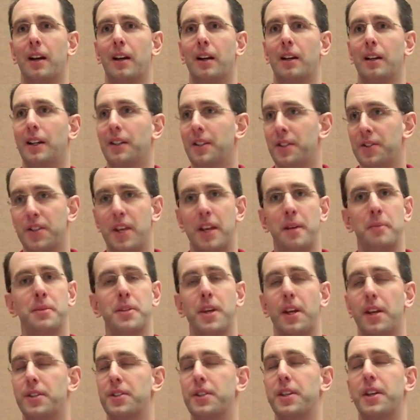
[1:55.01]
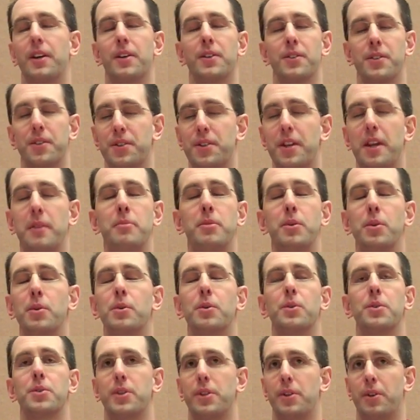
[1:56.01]
and the same set of skills and the same
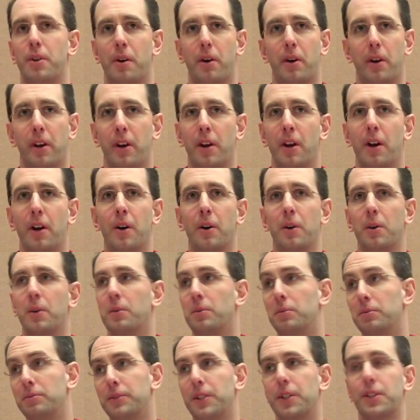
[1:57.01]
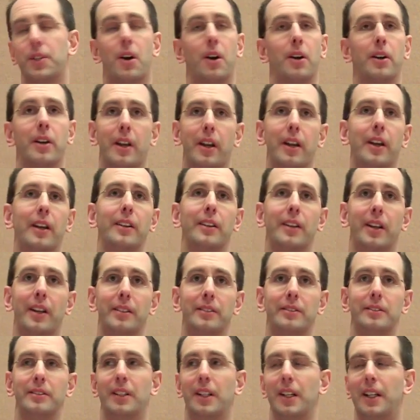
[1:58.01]
tools that you already know to target it.
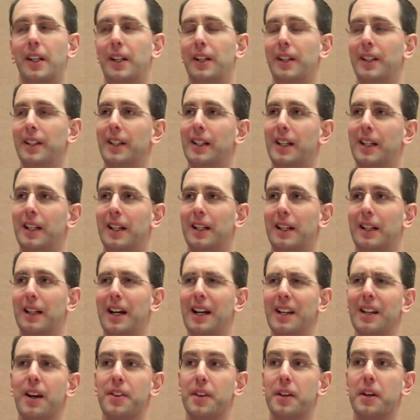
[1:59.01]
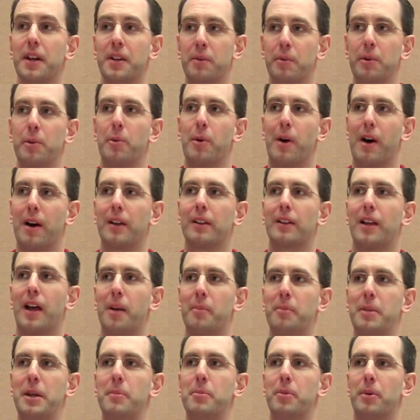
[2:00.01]
And I think we wowed a lot
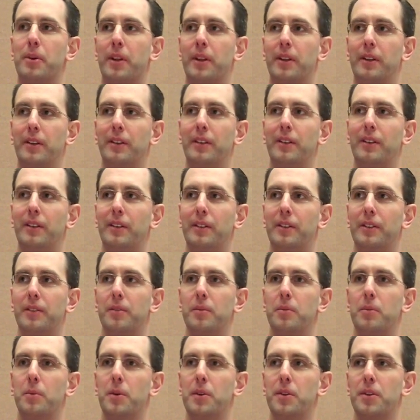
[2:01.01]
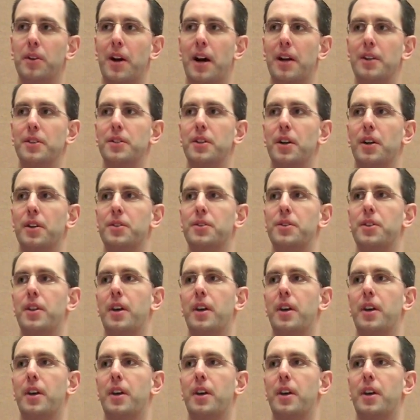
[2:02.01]
of people that with not just